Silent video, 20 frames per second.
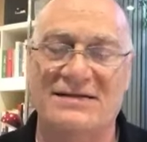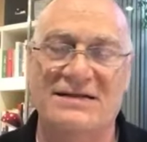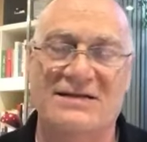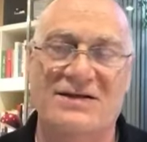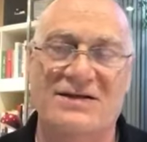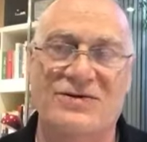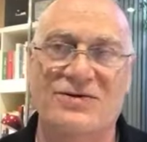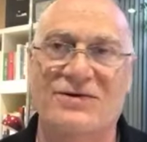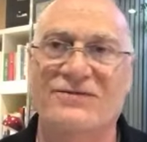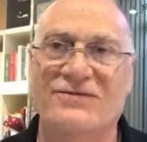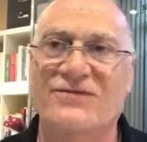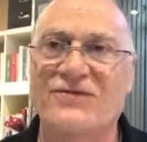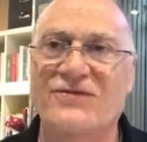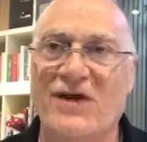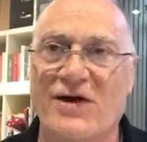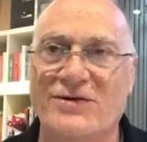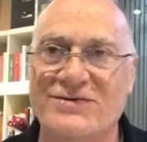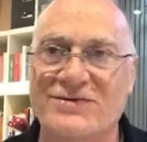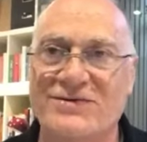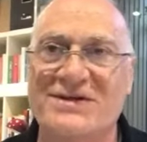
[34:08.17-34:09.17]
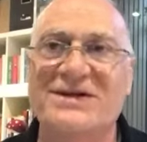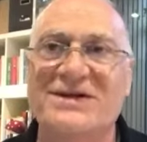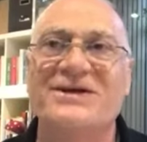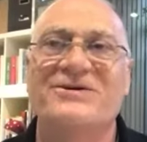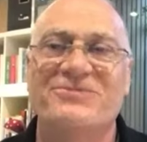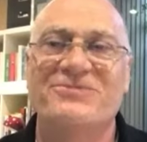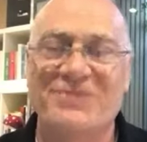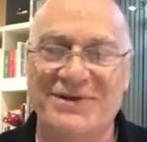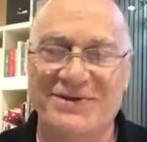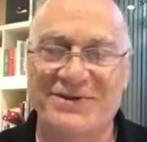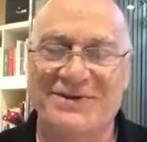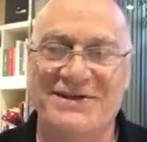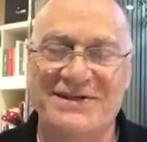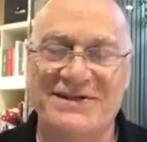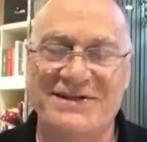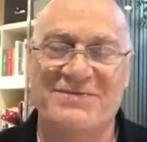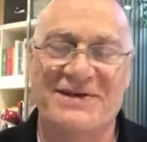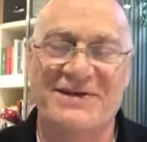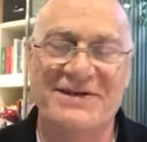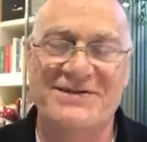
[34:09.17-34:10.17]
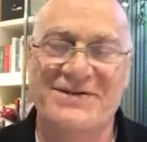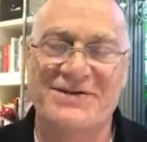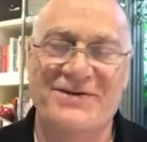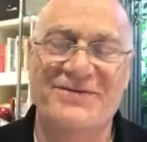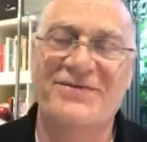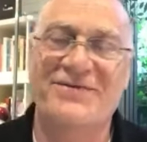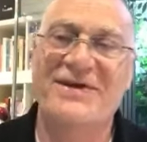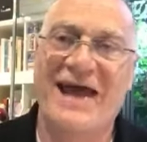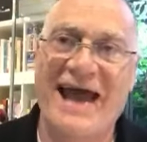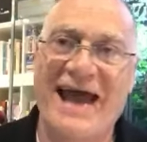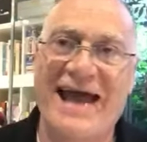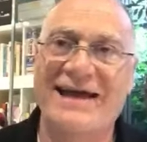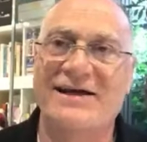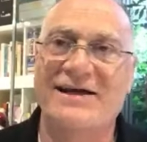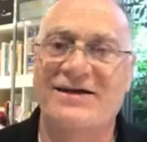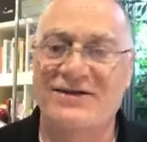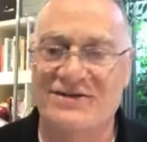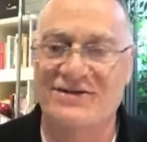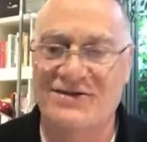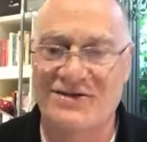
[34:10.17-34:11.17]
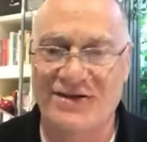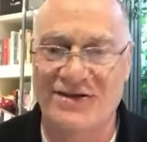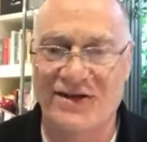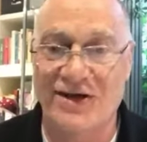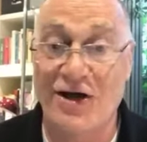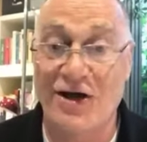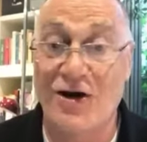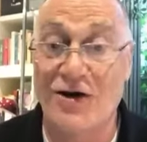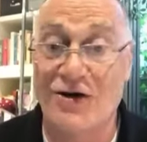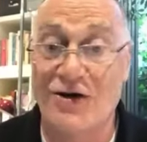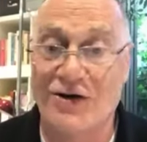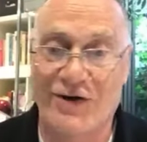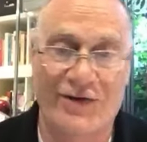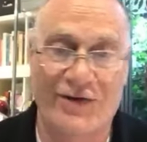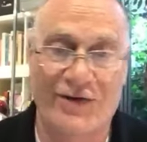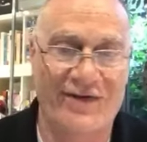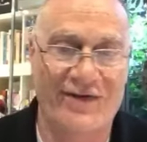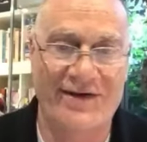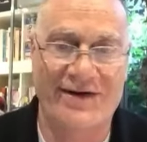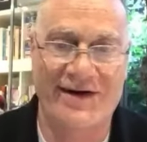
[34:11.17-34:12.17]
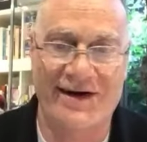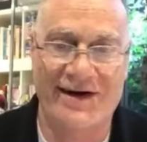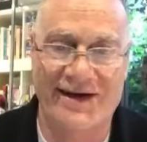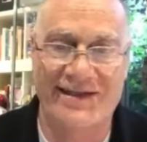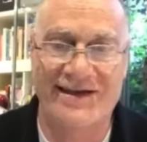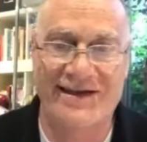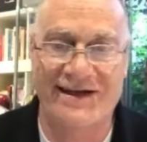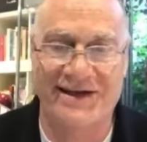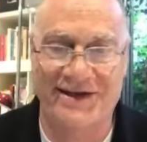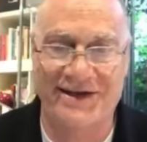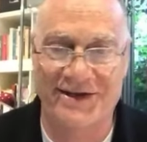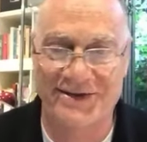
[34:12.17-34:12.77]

So you can float, but you need to be sort of anchored to the earth, I think.